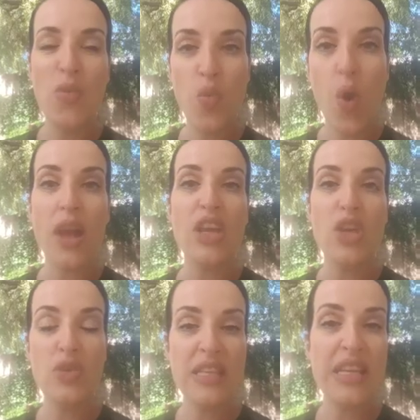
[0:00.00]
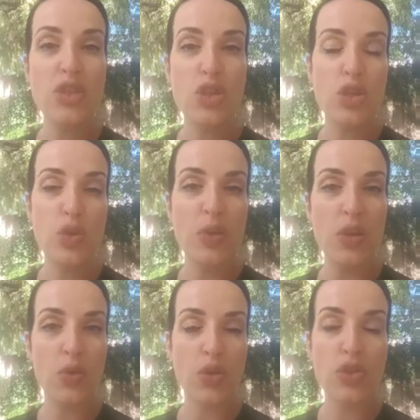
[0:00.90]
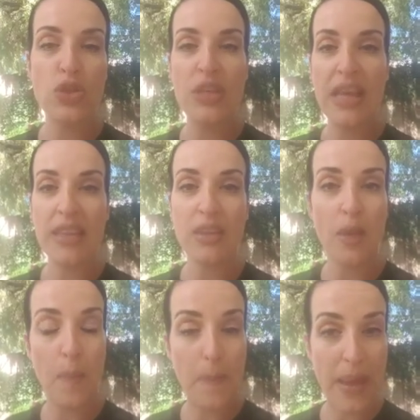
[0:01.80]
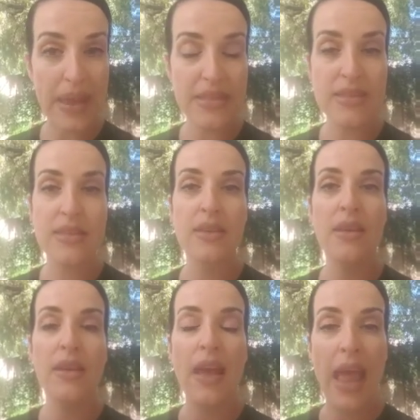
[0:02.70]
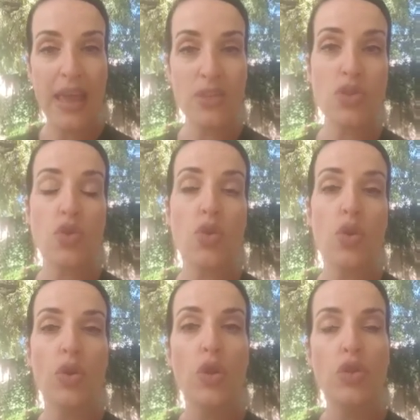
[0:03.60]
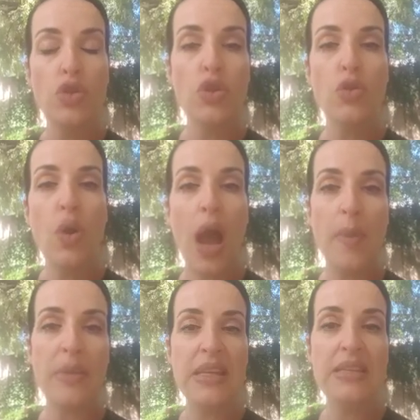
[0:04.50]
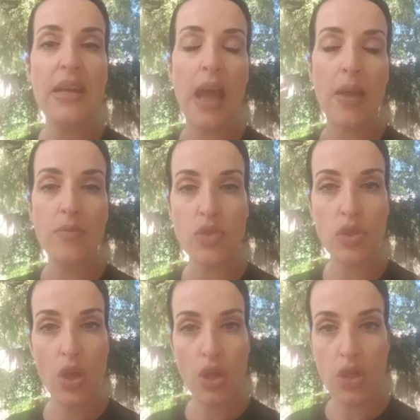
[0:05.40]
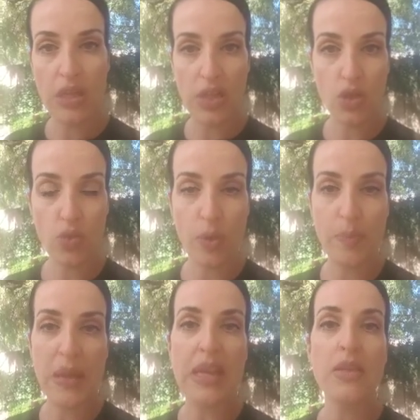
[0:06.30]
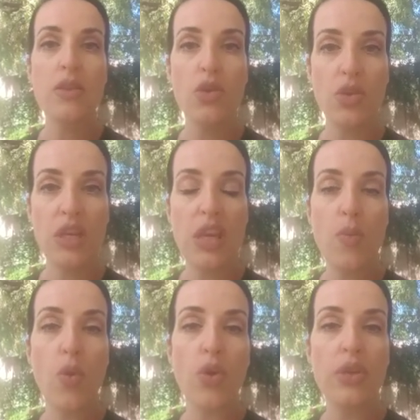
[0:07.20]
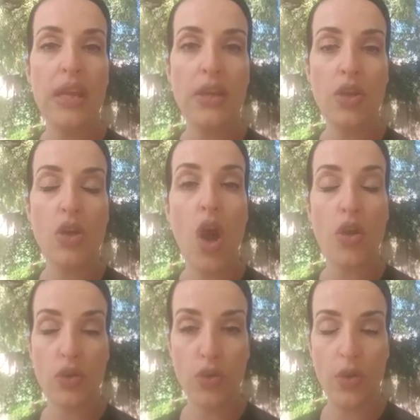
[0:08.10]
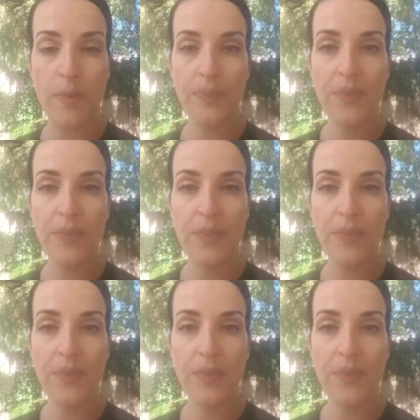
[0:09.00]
what you need to do in order to get the best answer to how many times you need to repeat your keyword in an article.